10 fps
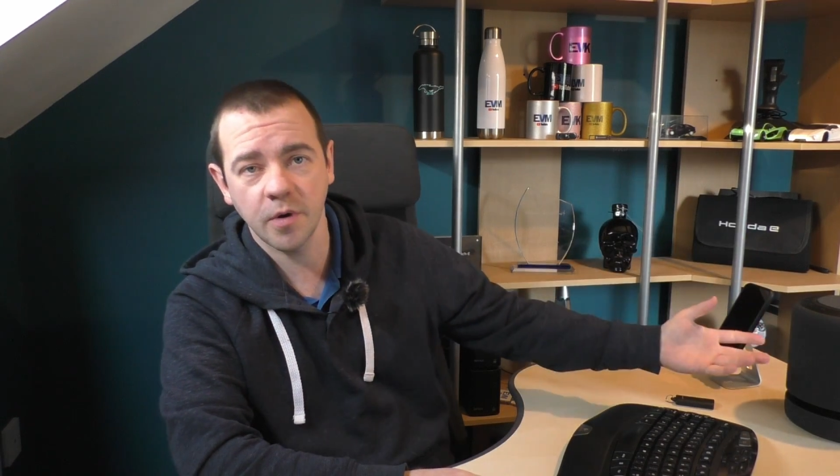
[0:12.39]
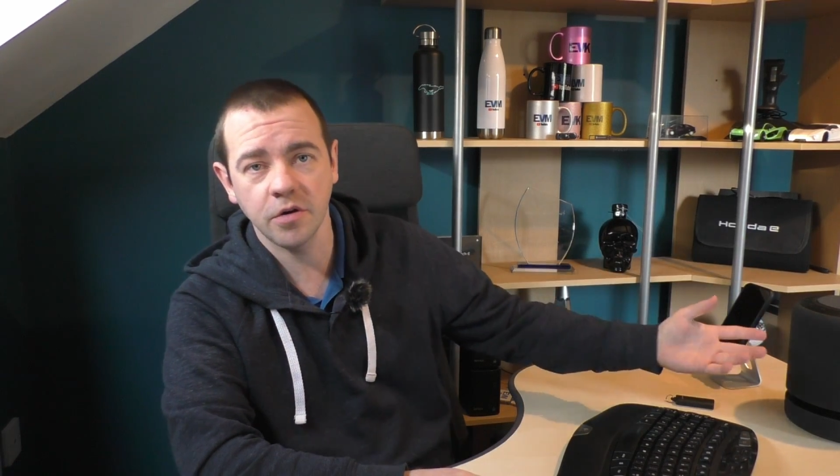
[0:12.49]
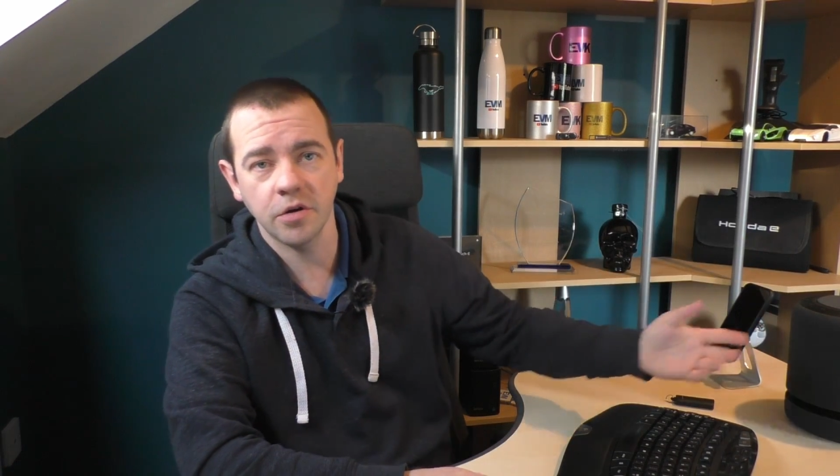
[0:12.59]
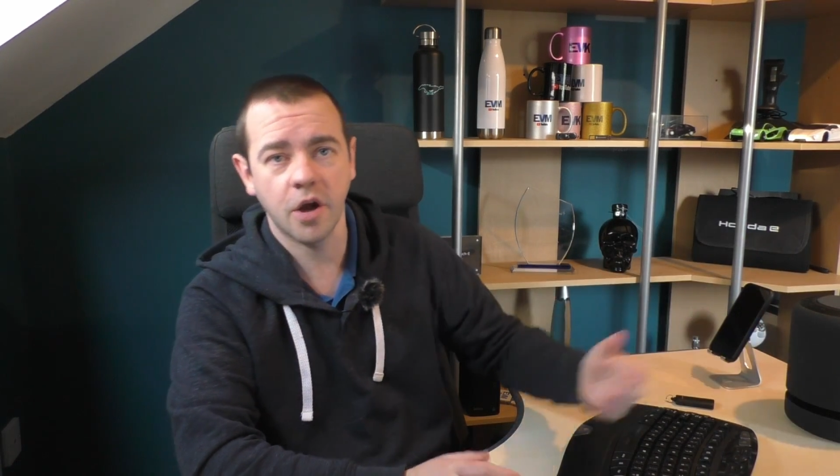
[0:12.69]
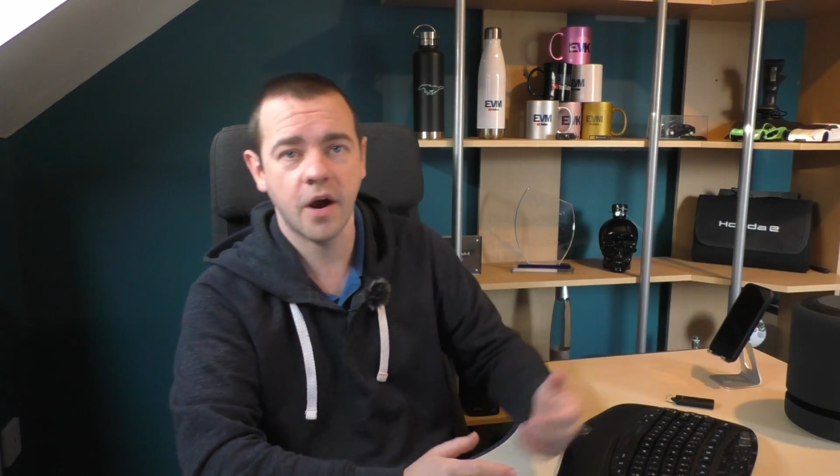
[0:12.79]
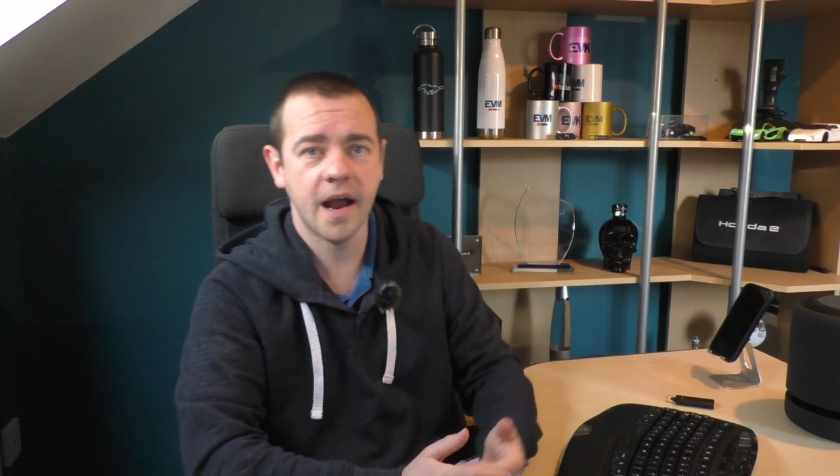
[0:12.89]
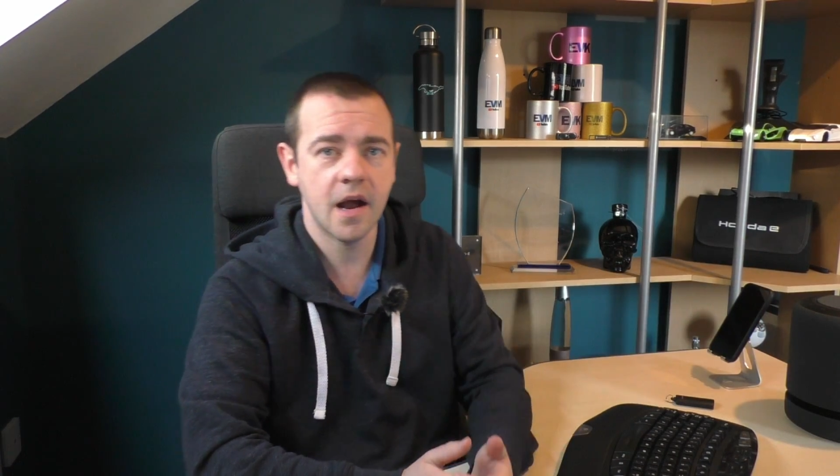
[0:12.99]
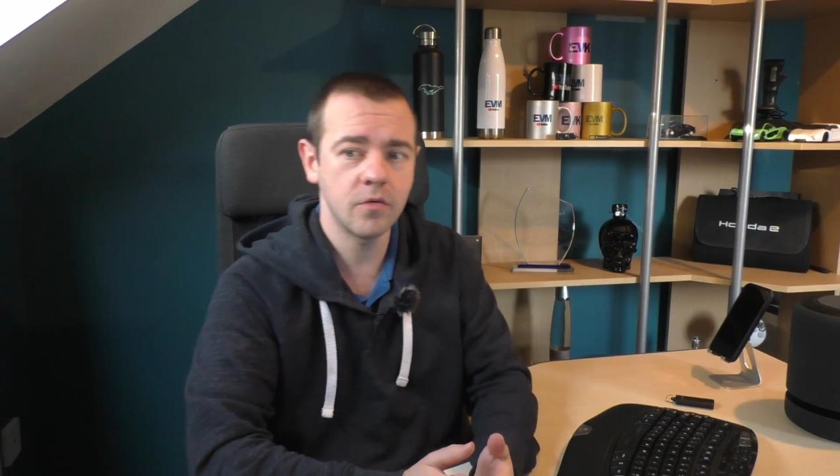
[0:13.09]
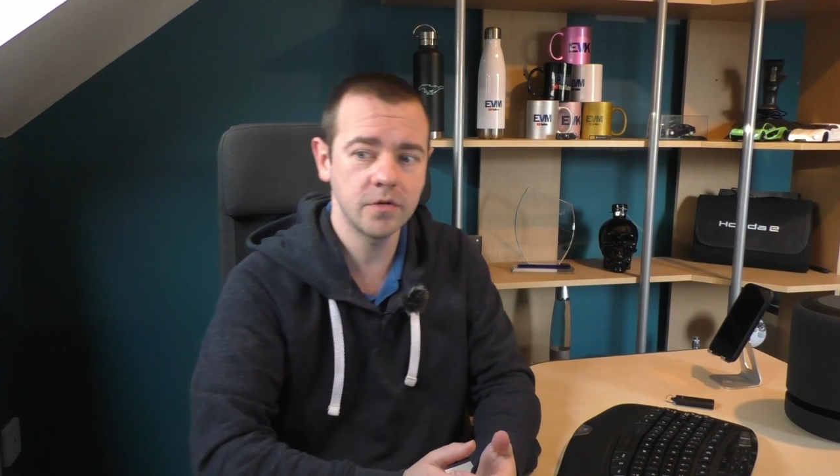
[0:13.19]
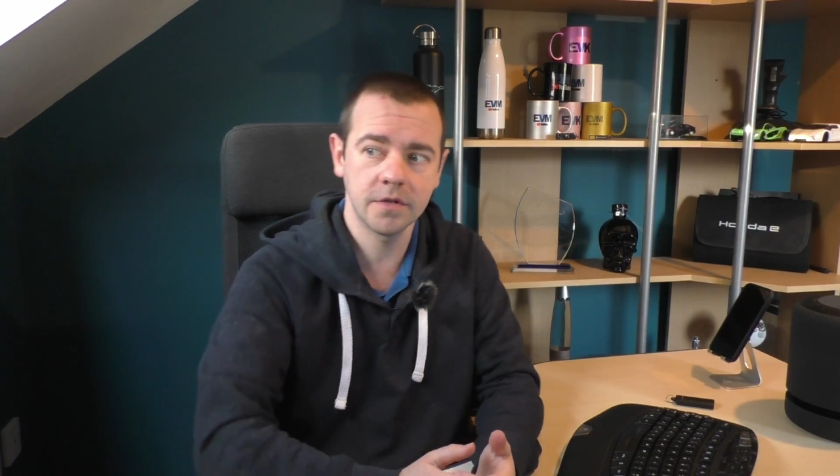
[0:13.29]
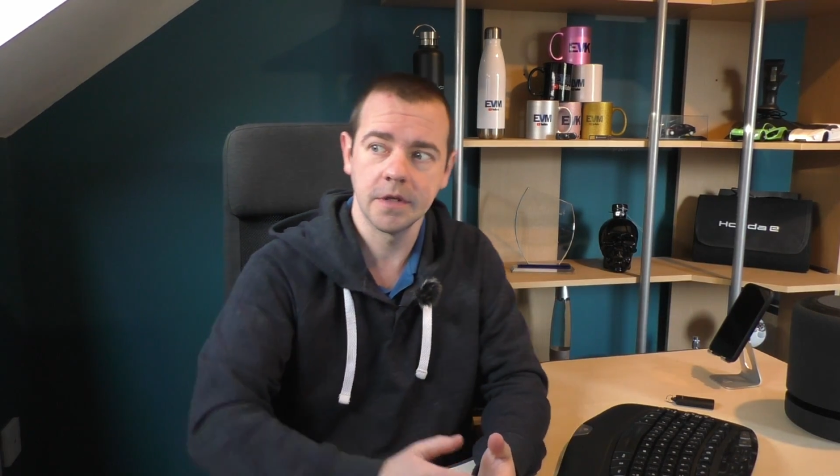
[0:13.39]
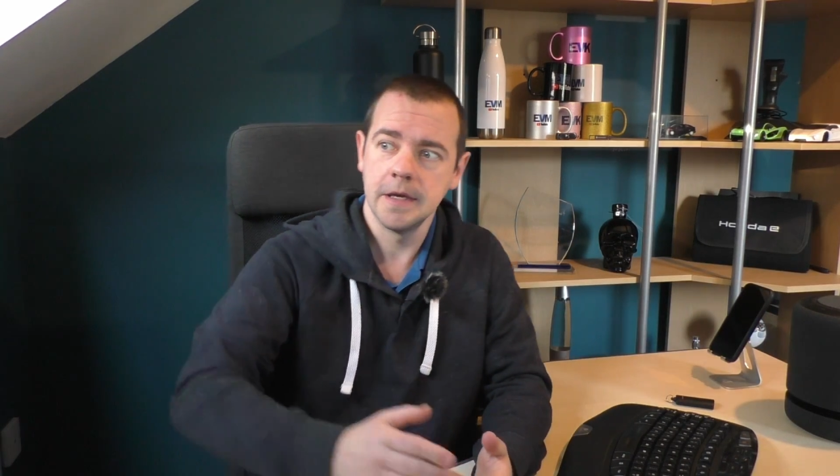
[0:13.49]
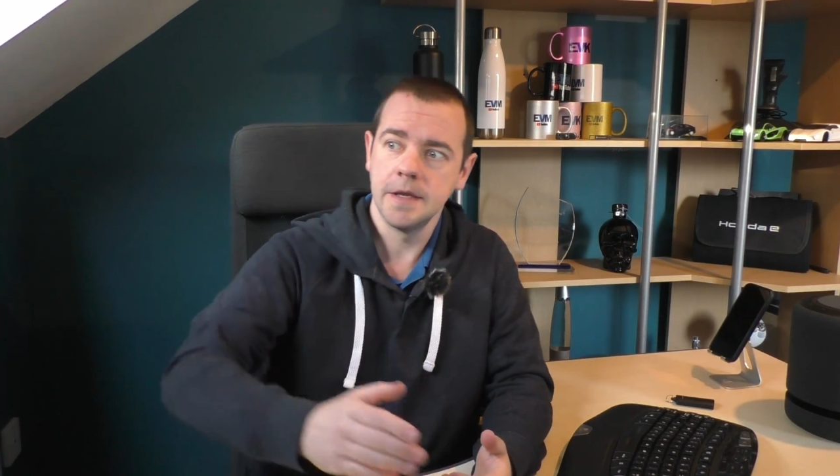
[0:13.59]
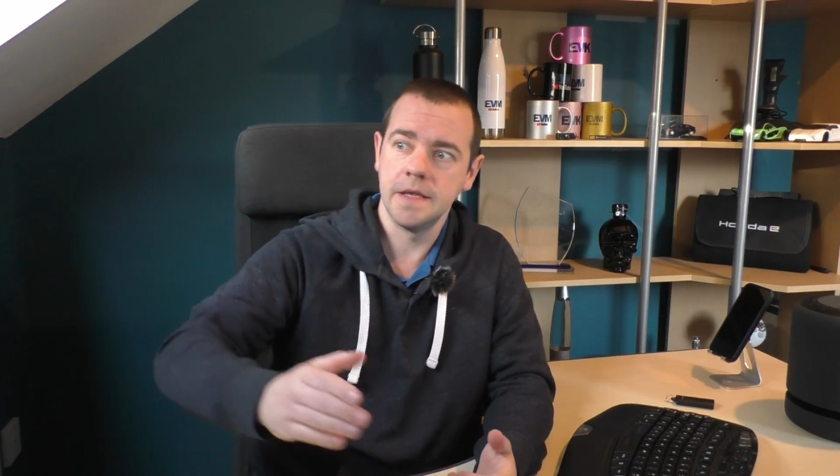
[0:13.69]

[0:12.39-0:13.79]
point on your house,